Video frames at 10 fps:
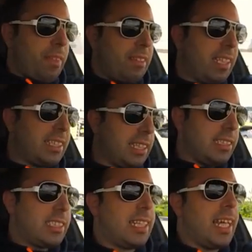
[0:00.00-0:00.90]
the
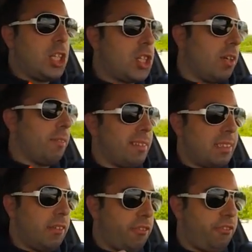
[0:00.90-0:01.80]

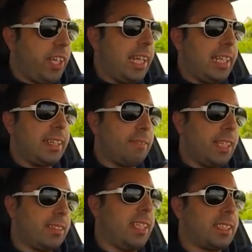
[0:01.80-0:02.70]
sensation, the feeling
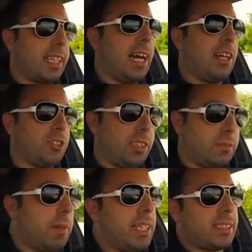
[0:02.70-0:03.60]
that this car
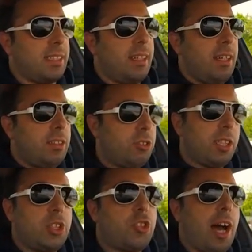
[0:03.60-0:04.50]
transmits to
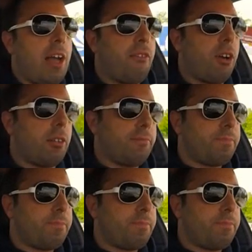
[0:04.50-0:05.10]
the driver